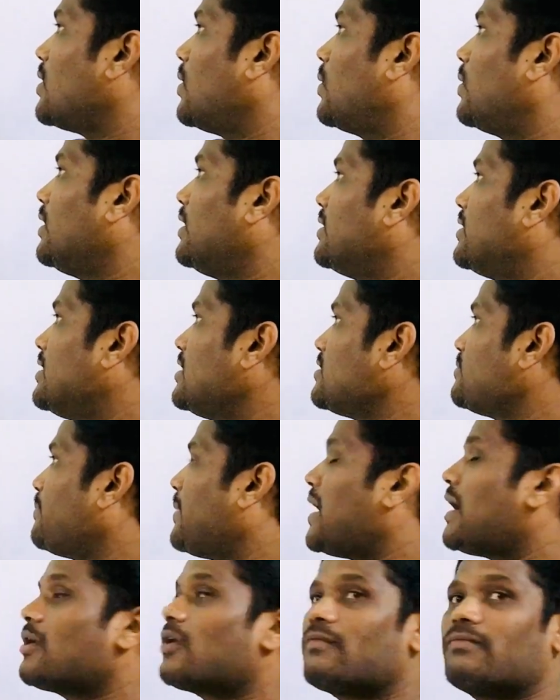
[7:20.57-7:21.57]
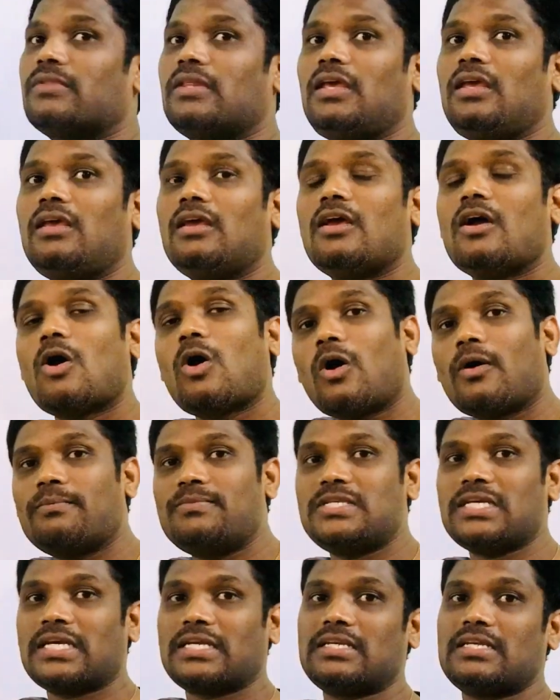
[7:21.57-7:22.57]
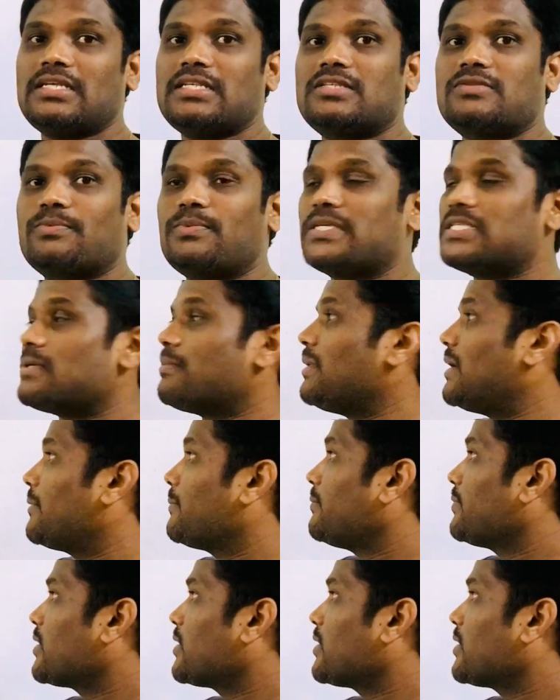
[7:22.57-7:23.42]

Only this part of the object is visible.